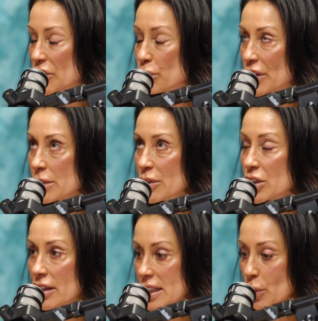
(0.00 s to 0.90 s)
which brings me
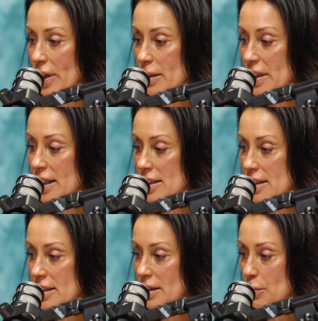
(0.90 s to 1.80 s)
to this point,
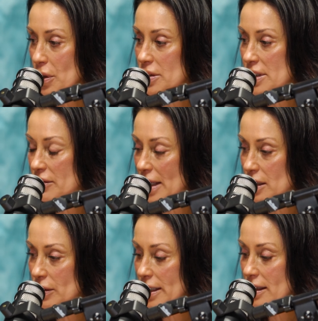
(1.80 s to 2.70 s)
because the importance of
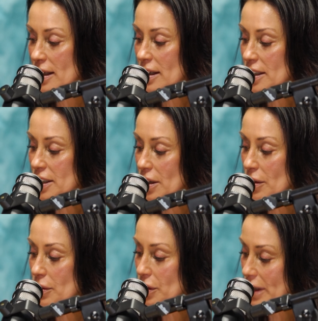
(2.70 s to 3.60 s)
not only,
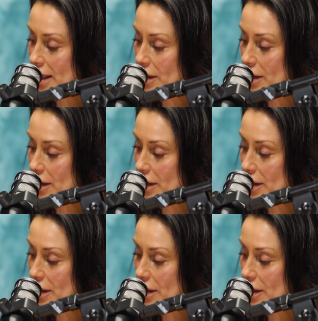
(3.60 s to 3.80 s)
your